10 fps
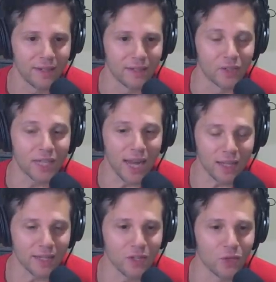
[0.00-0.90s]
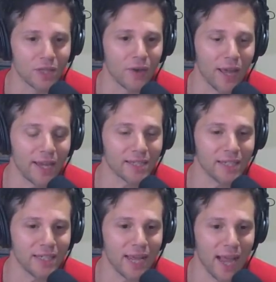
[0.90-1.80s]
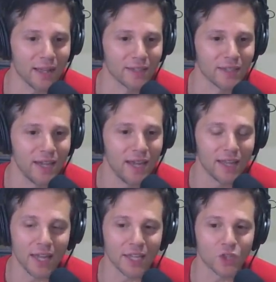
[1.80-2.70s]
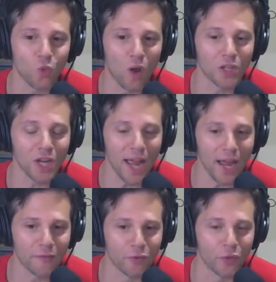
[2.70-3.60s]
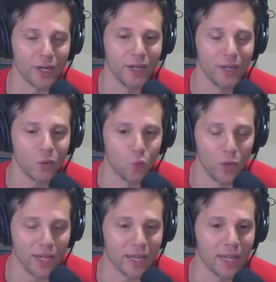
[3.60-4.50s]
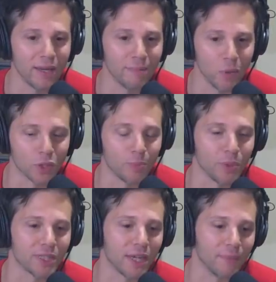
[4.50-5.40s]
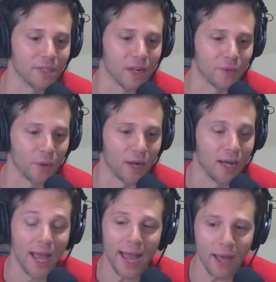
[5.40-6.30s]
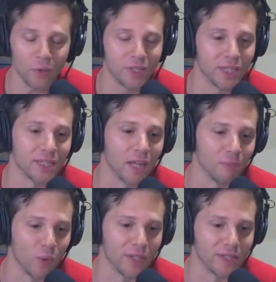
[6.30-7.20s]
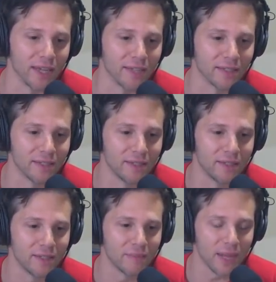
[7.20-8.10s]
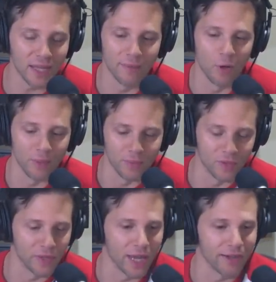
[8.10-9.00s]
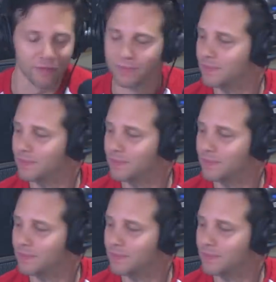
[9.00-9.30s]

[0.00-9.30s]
They're telling you that they're N X T talents, and they get squashed every week in multiple segments on Raw. How does this help Wednesdays? Back in a moment, Observer Live.